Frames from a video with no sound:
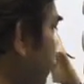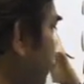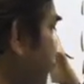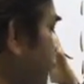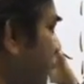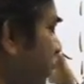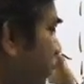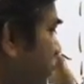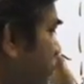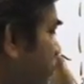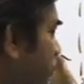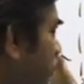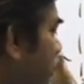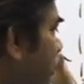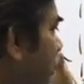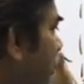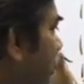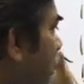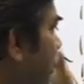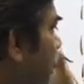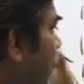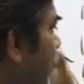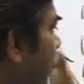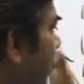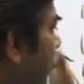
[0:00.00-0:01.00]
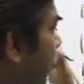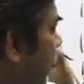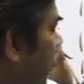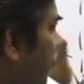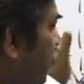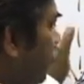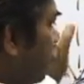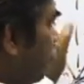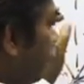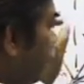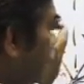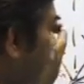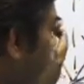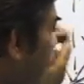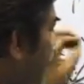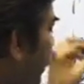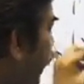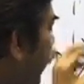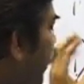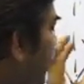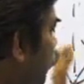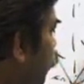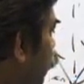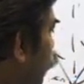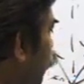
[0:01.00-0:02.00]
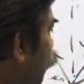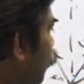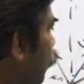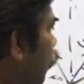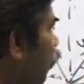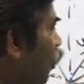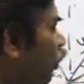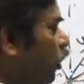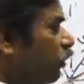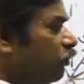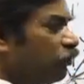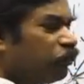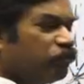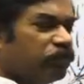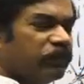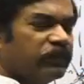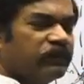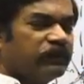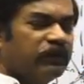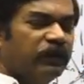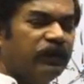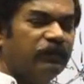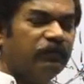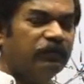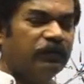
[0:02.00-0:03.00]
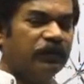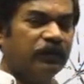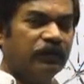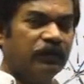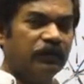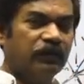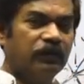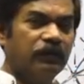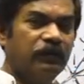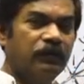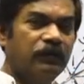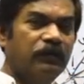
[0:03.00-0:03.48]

direction, but we had to do almost the same thing.